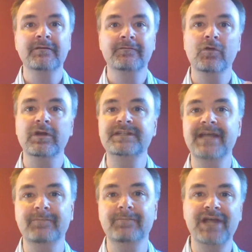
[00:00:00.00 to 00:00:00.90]
For
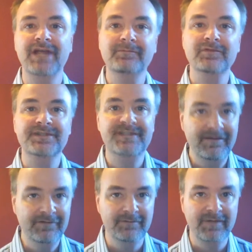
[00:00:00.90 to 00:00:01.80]
example, Chapter 7